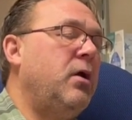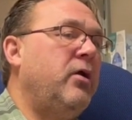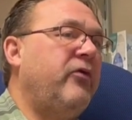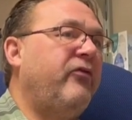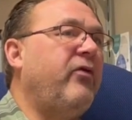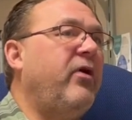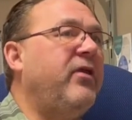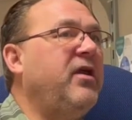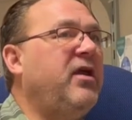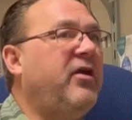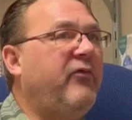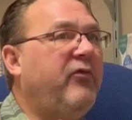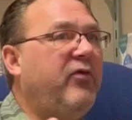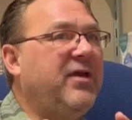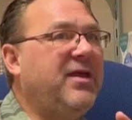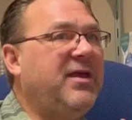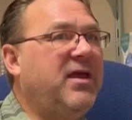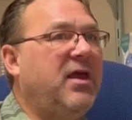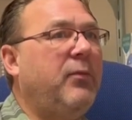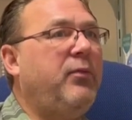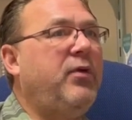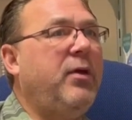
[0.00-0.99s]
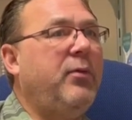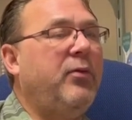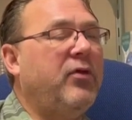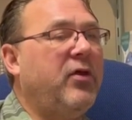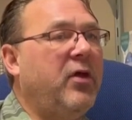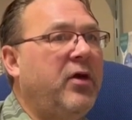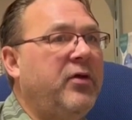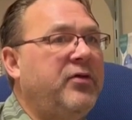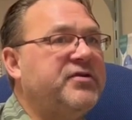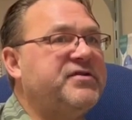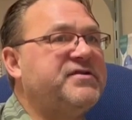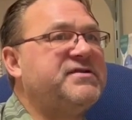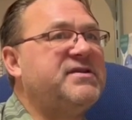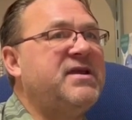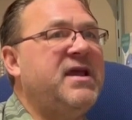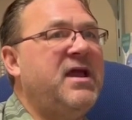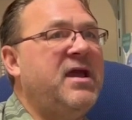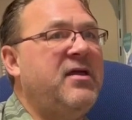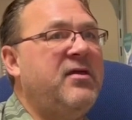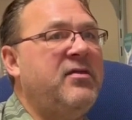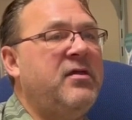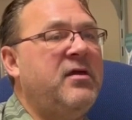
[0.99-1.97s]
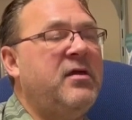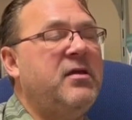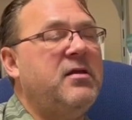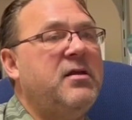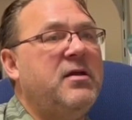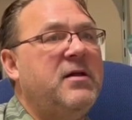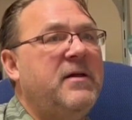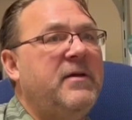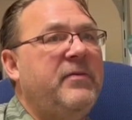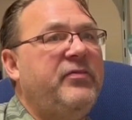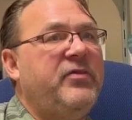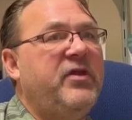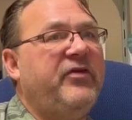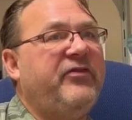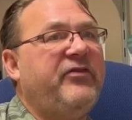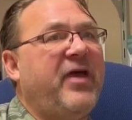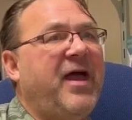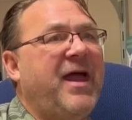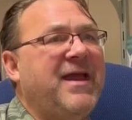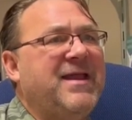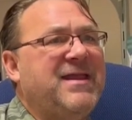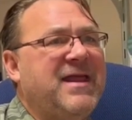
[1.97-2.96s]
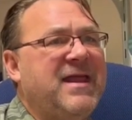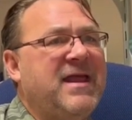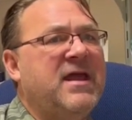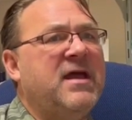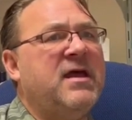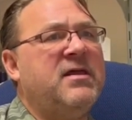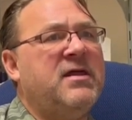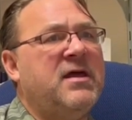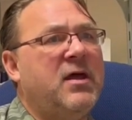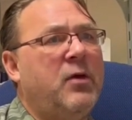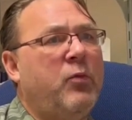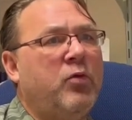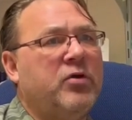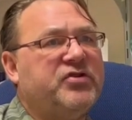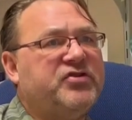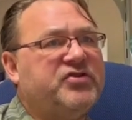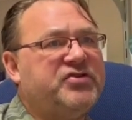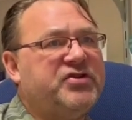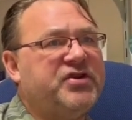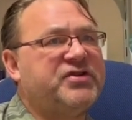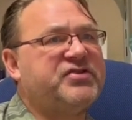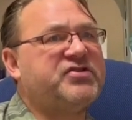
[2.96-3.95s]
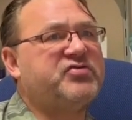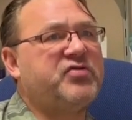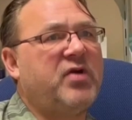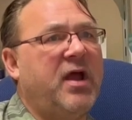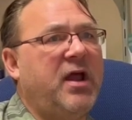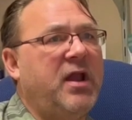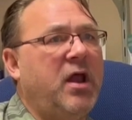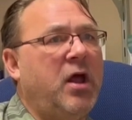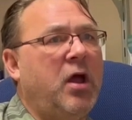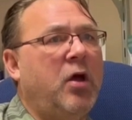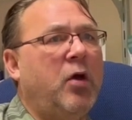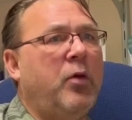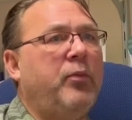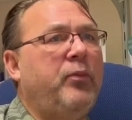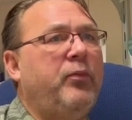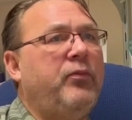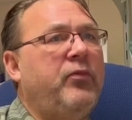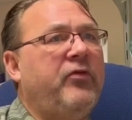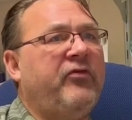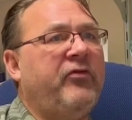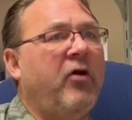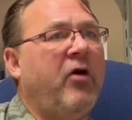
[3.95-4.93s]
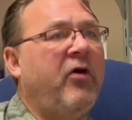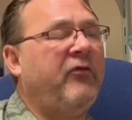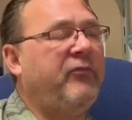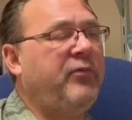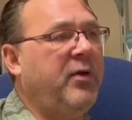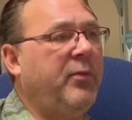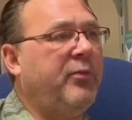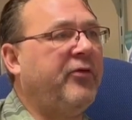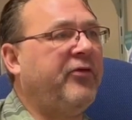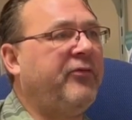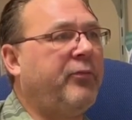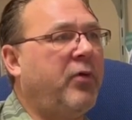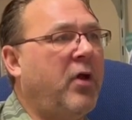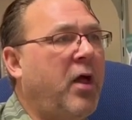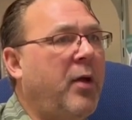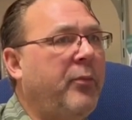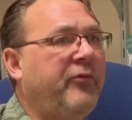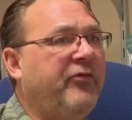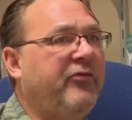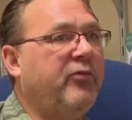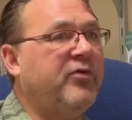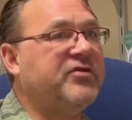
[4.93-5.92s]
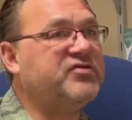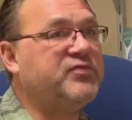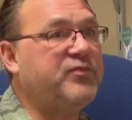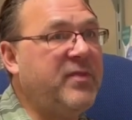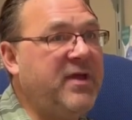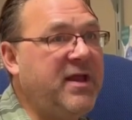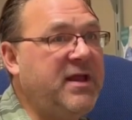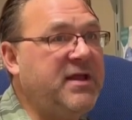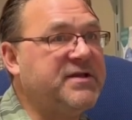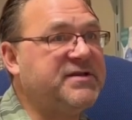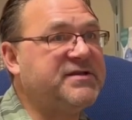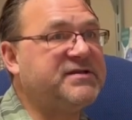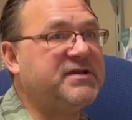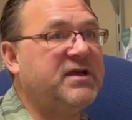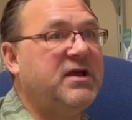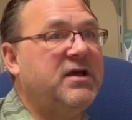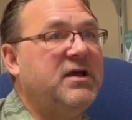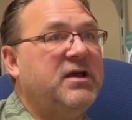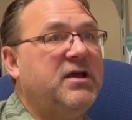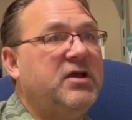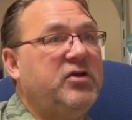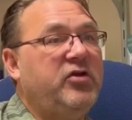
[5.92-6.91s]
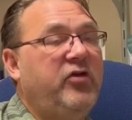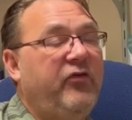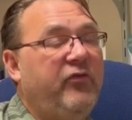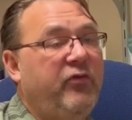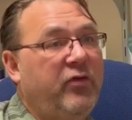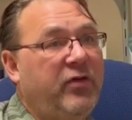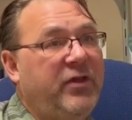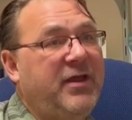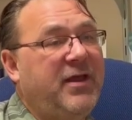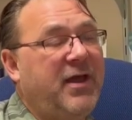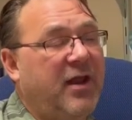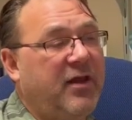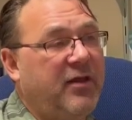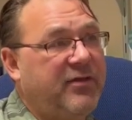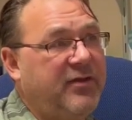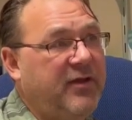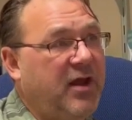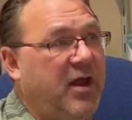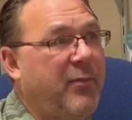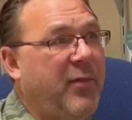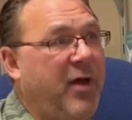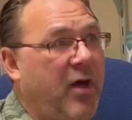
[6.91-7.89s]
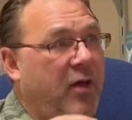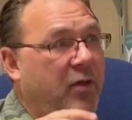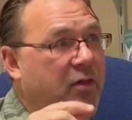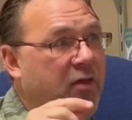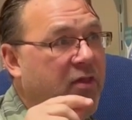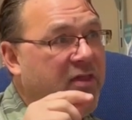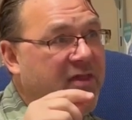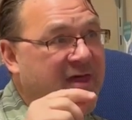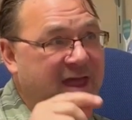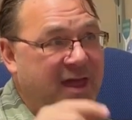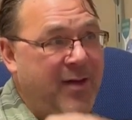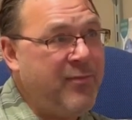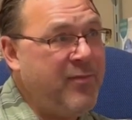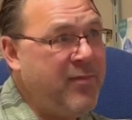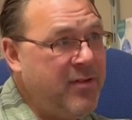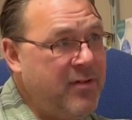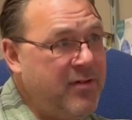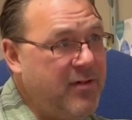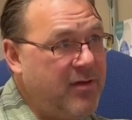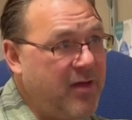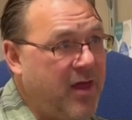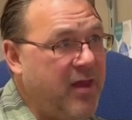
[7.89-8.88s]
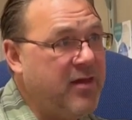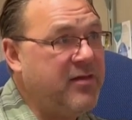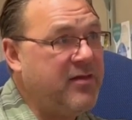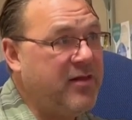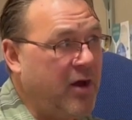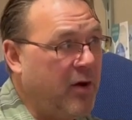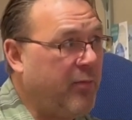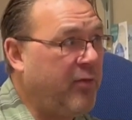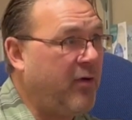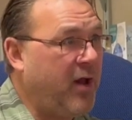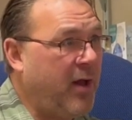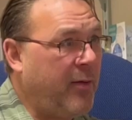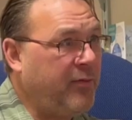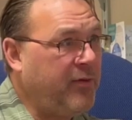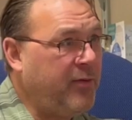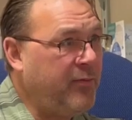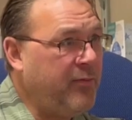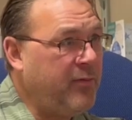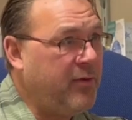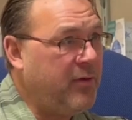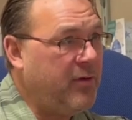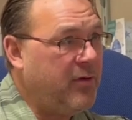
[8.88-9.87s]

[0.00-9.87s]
So I think if we can get people to understand that this idea that we're just trying to help solve people's problems, which means you've really got to think about them and their problem,